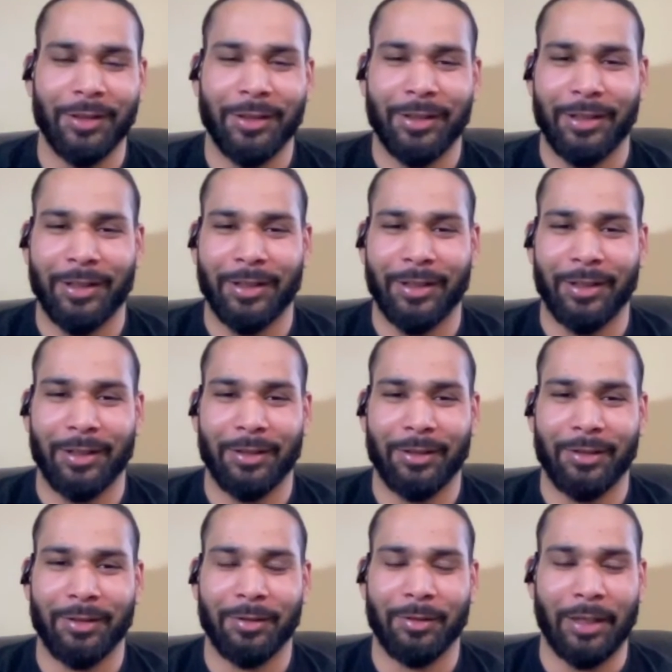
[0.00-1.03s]

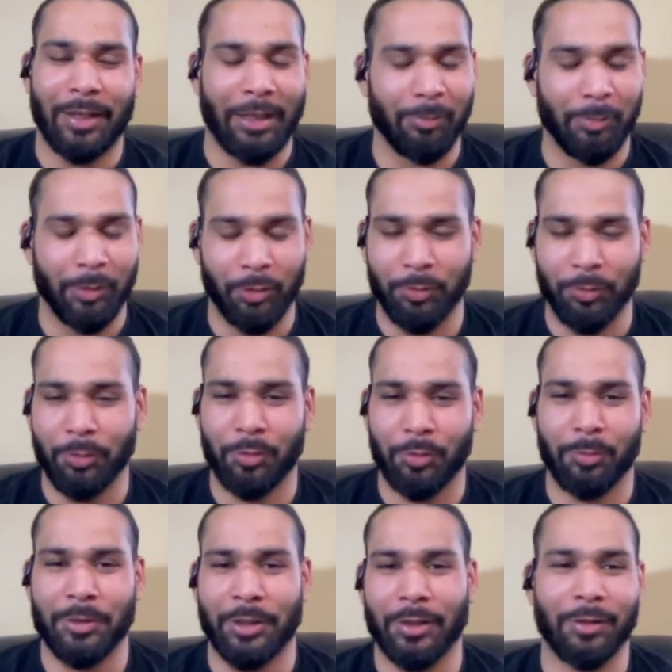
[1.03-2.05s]
and I have my own
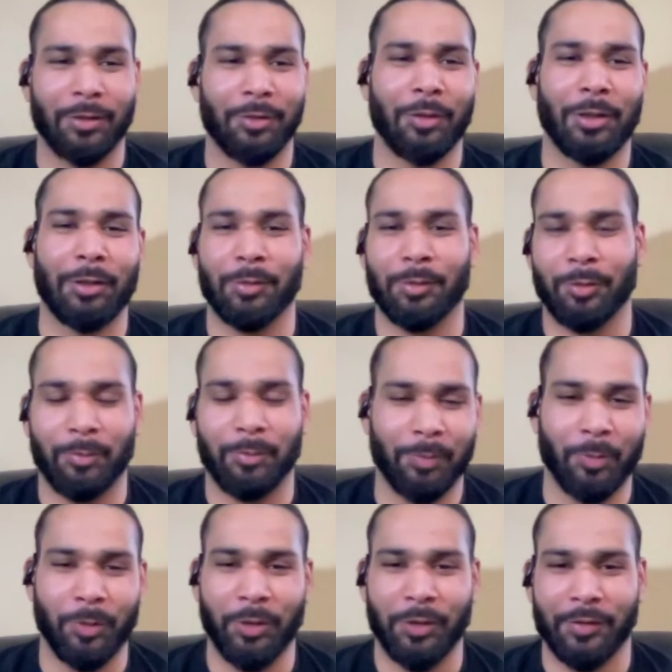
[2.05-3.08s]
YouTube channel, so I was always
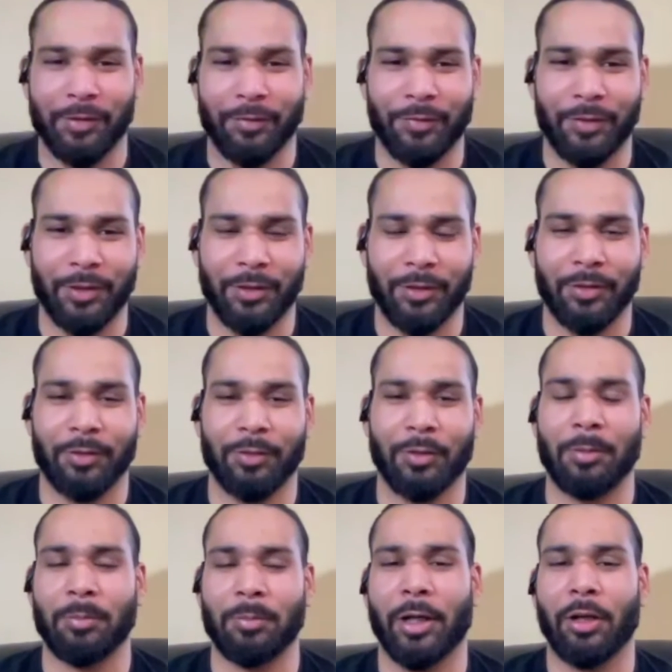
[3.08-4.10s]
putting stuff there.
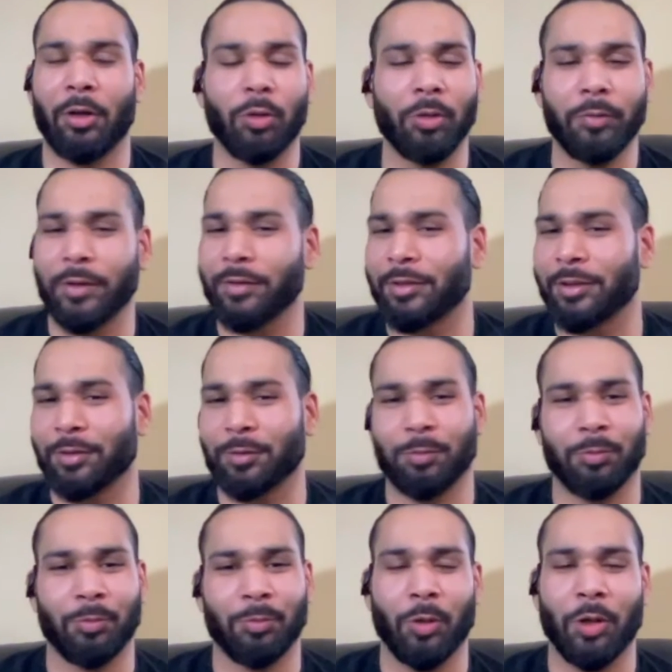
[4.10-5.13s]
So I always just
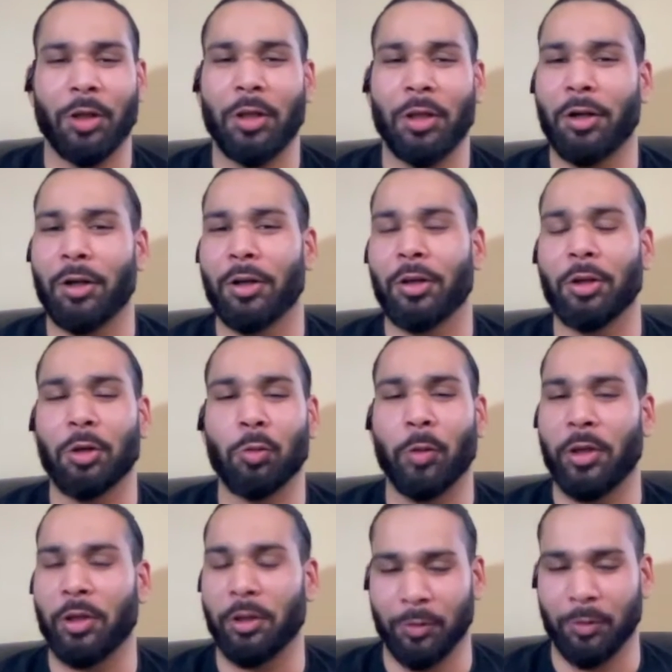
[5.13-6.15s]
want to learn new
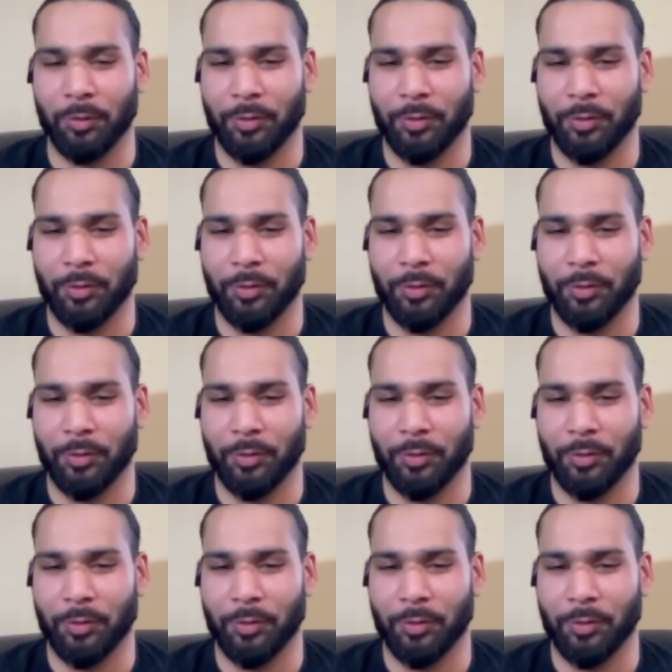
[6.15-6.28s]
and new